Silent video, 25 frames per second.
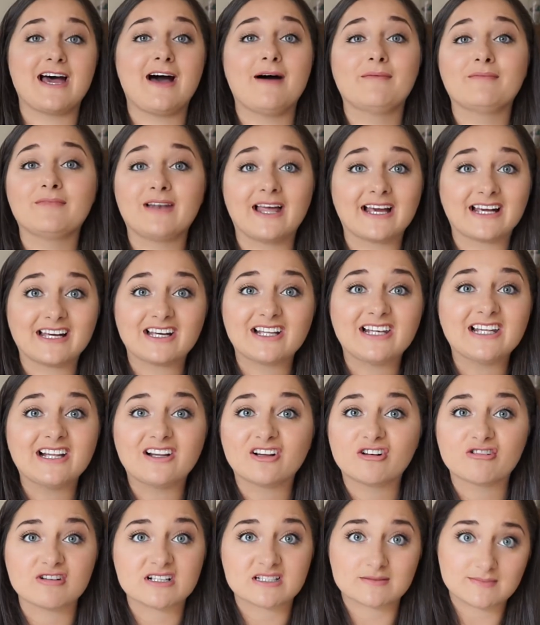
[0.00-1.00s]
I'm like a little
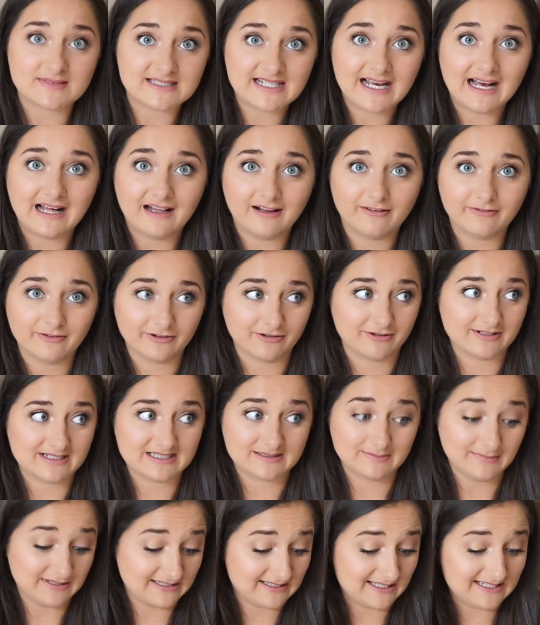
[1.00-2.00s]
Christmas elf at
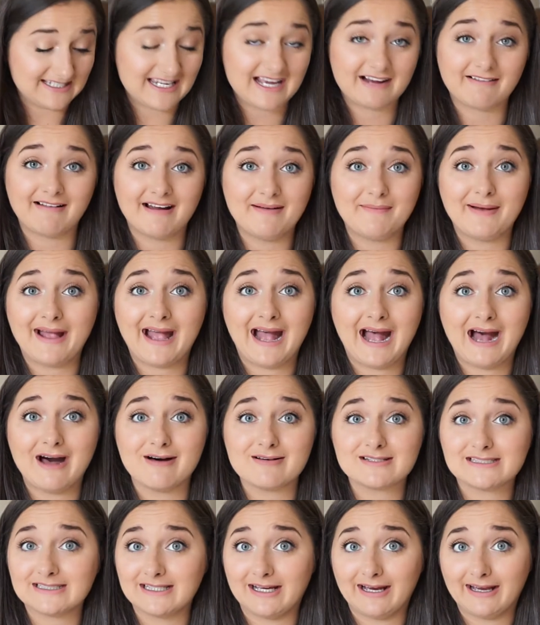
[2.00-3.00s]
Christmas. I decorate my
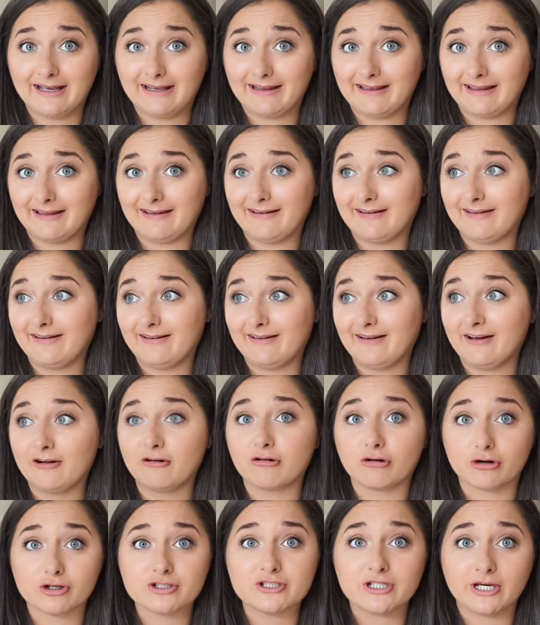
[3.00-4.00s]
house like a
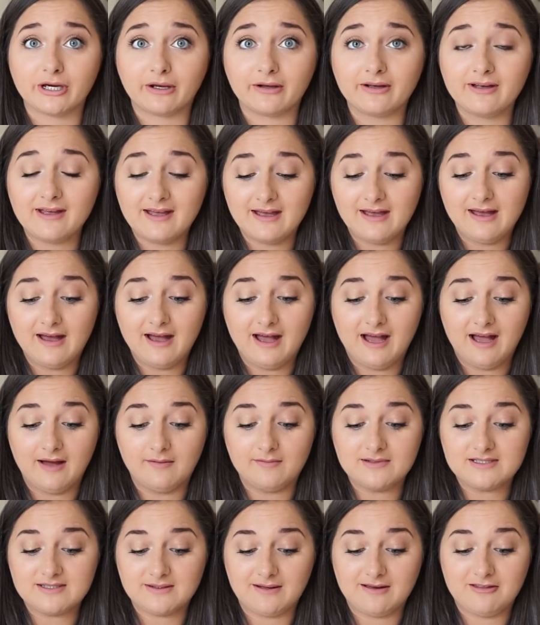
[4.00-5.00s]
grotto,
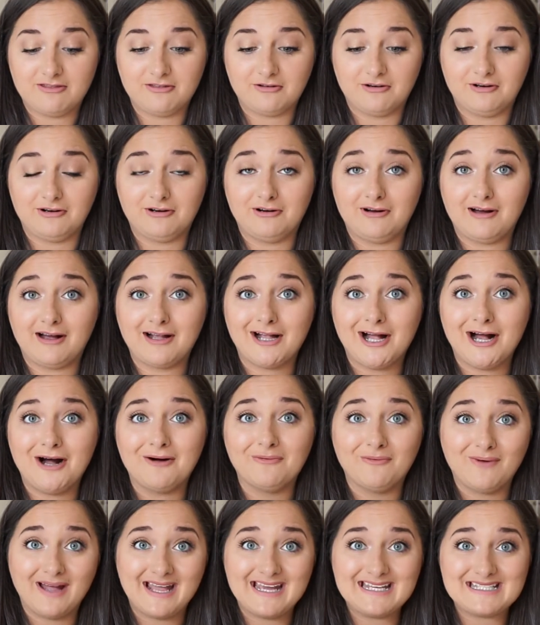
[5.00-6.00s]
so I thought I
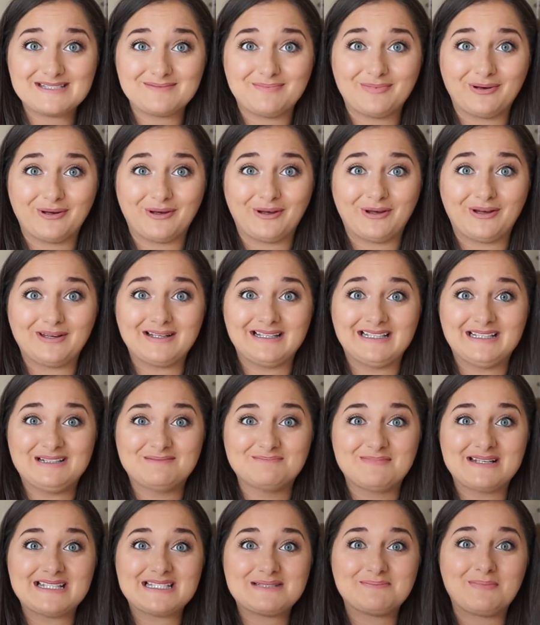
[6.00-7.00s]
can't wait to put little
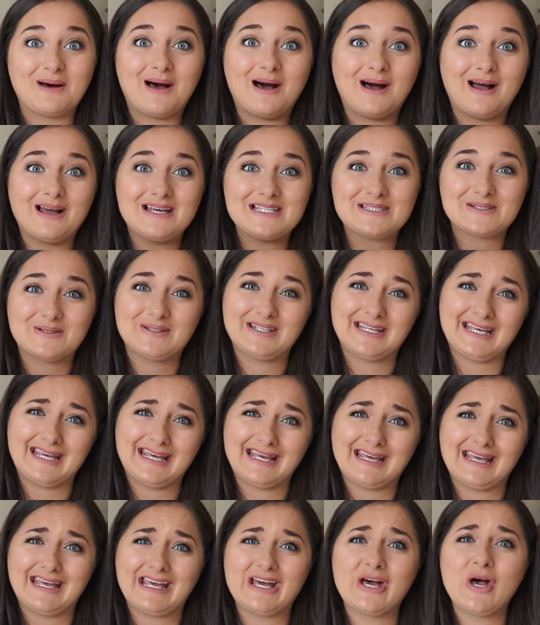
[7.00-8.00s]
mince pies on
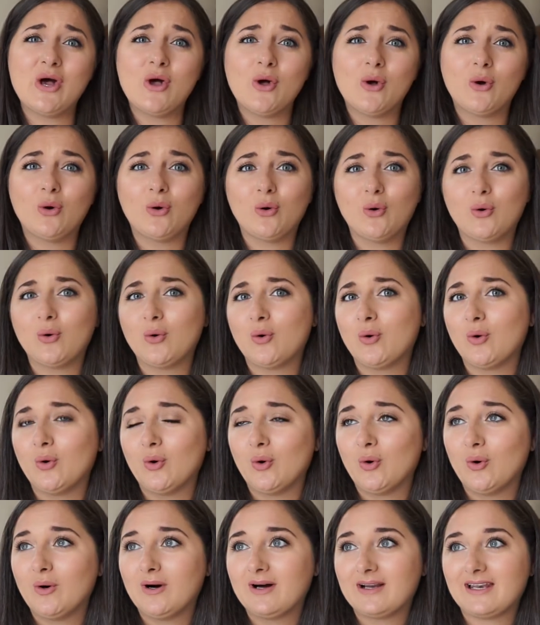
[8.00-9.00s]
here
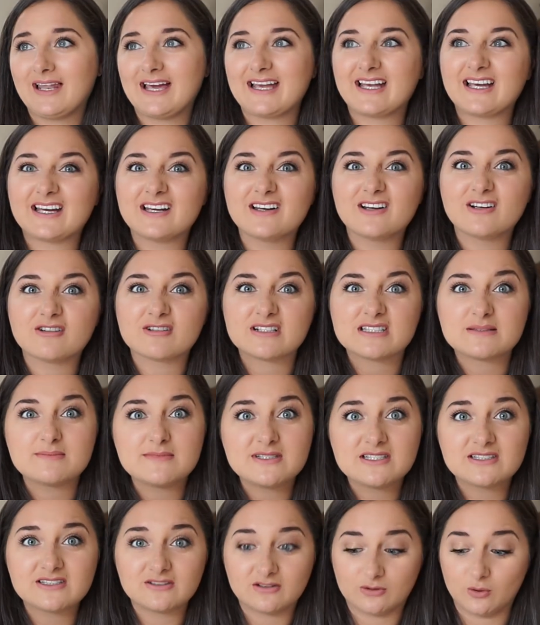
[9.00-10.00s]
or like
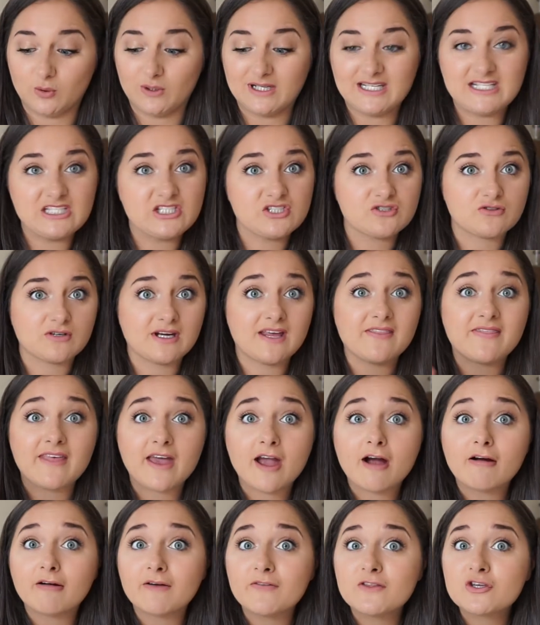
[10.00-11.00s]
Christmas quality street, and they
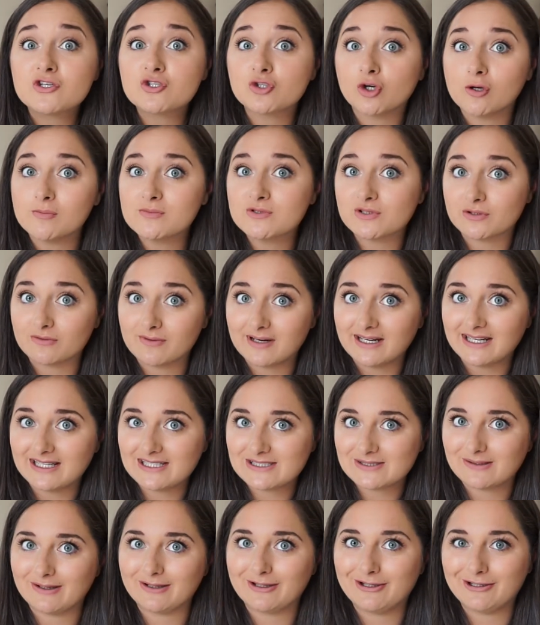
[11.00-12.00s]
are in the shops
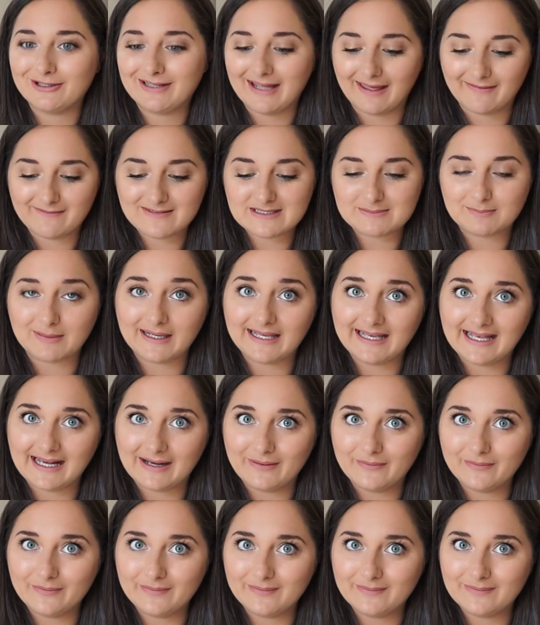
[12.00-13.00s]
already, so I could get this plate
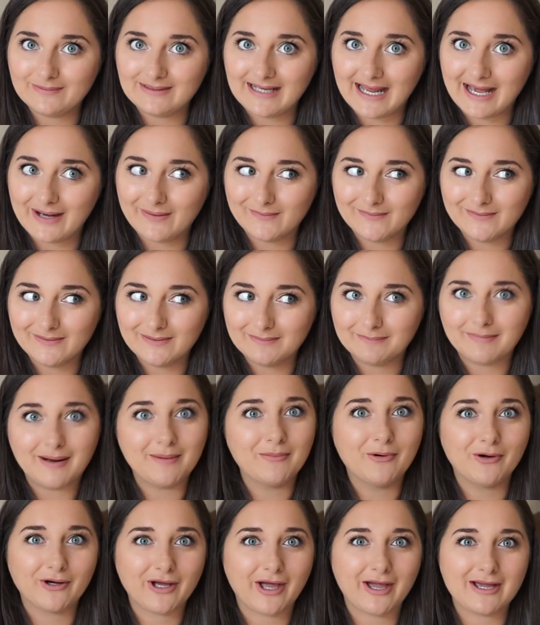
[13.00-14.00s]
out now. But I'm
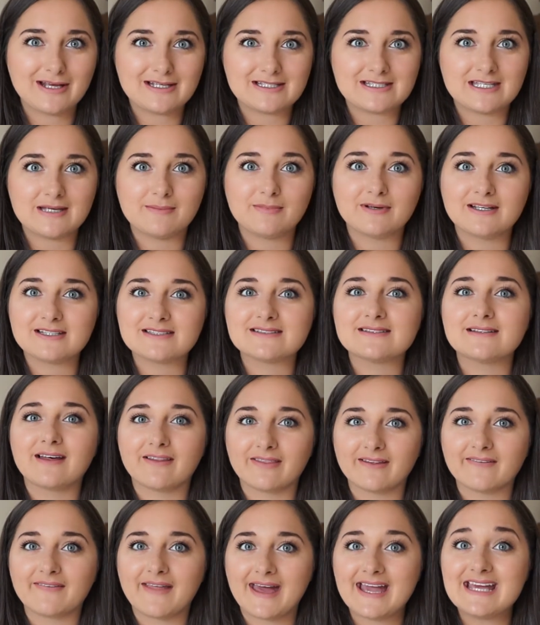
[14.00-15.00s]
not going to, because I
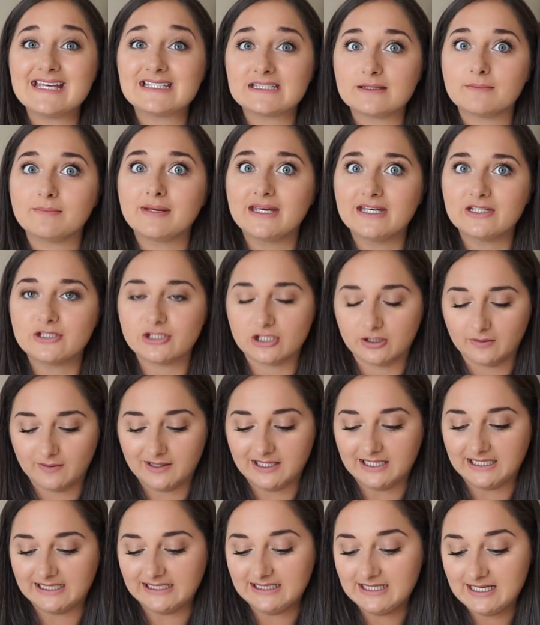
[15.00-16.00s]
think that is a bit too
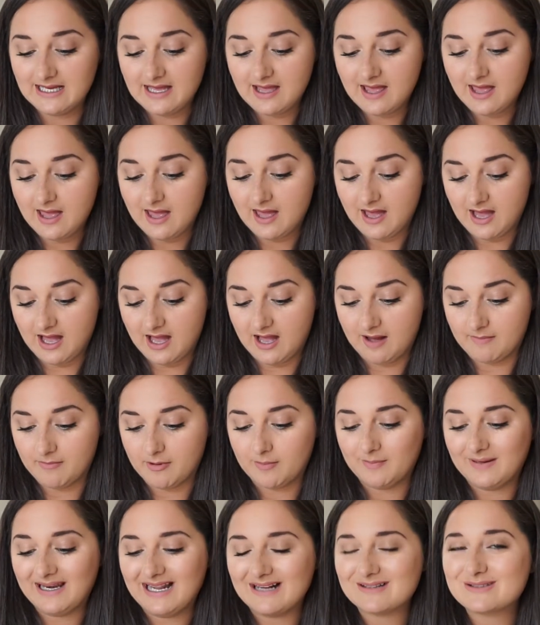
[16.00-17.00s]
early. But
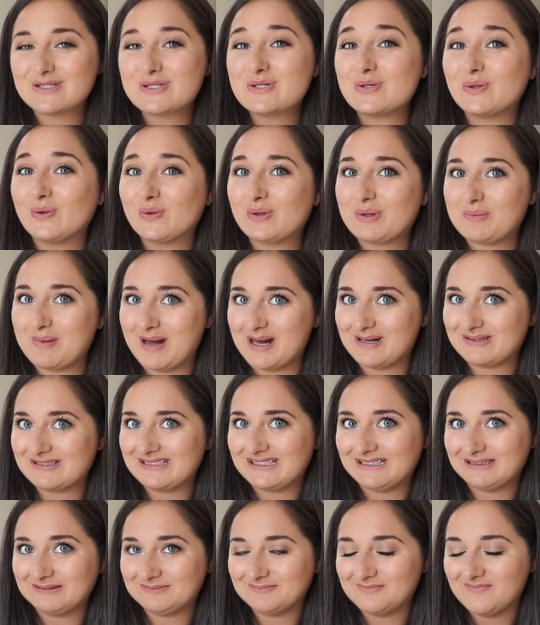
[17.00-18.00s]
I'm allowed to talk about
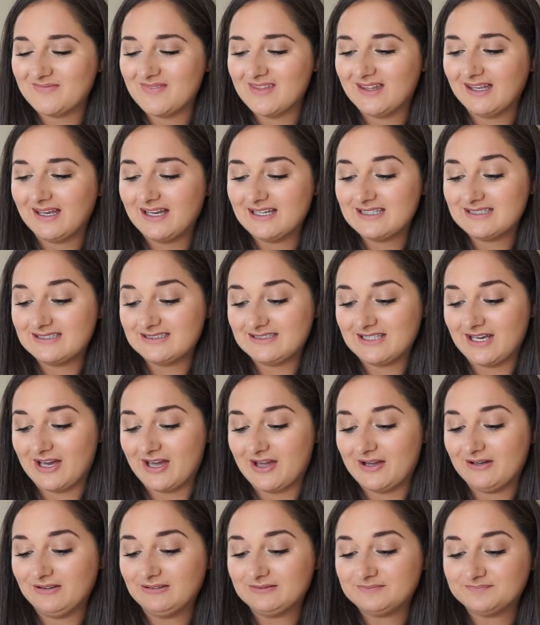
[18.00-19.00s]
it. So,
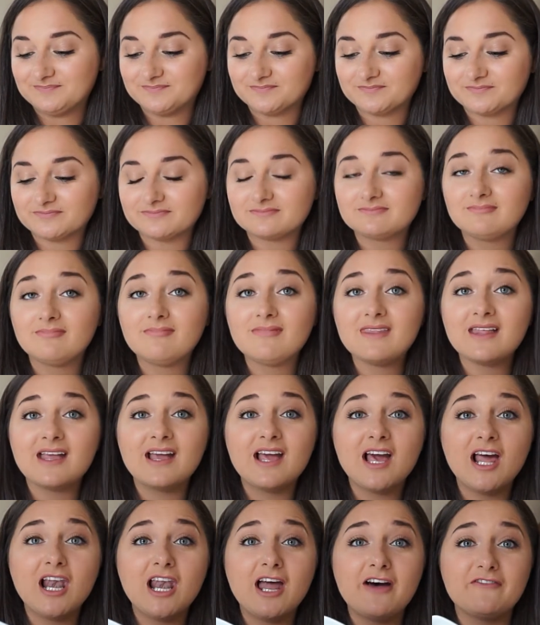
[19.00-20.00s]

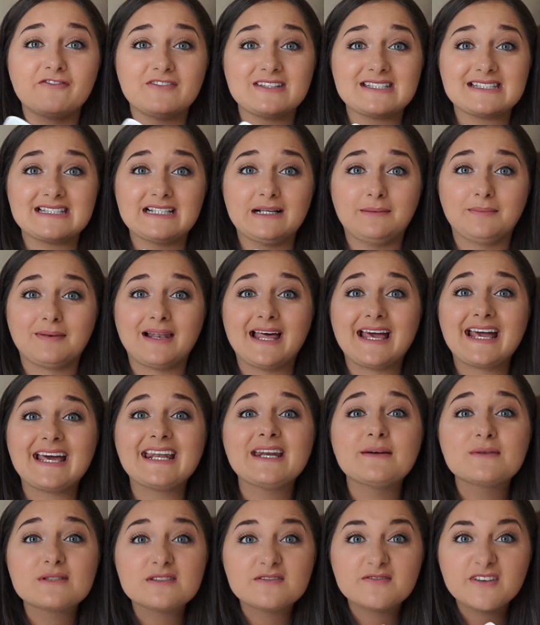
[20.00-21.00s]
I love this little plate, and
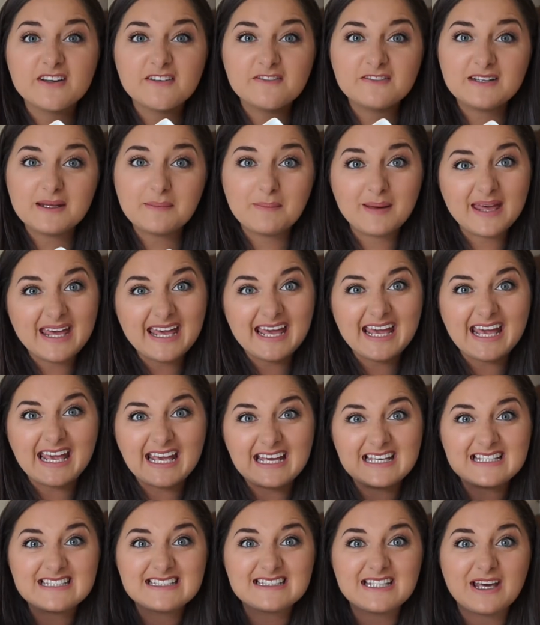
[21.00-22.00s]
it was
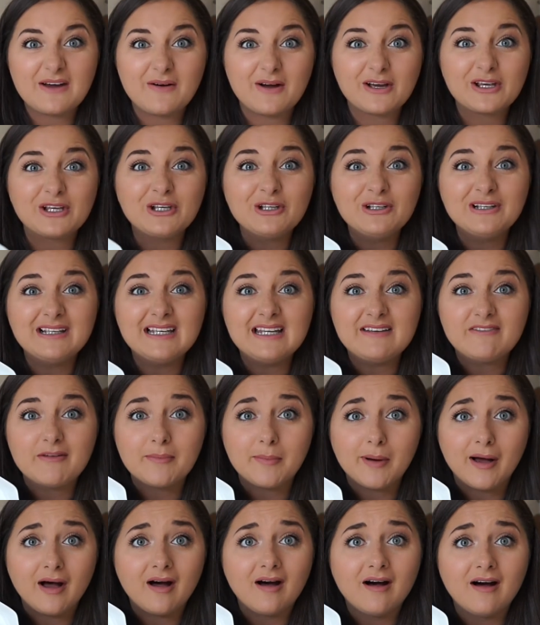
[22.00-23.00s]
50p, so I couldn't leave it
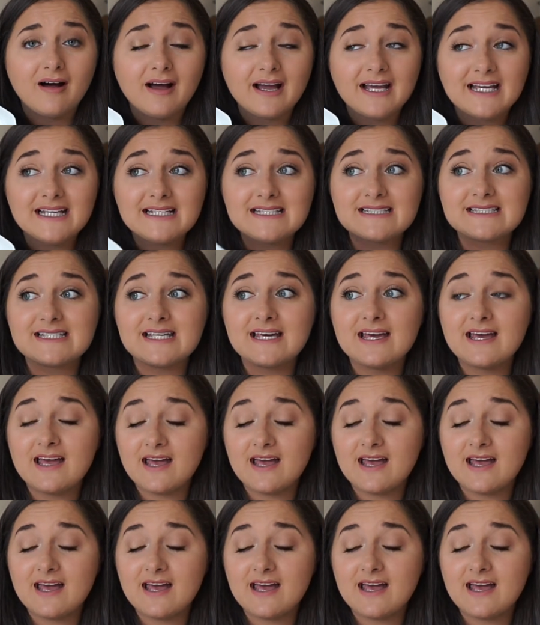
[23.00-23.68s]
behind.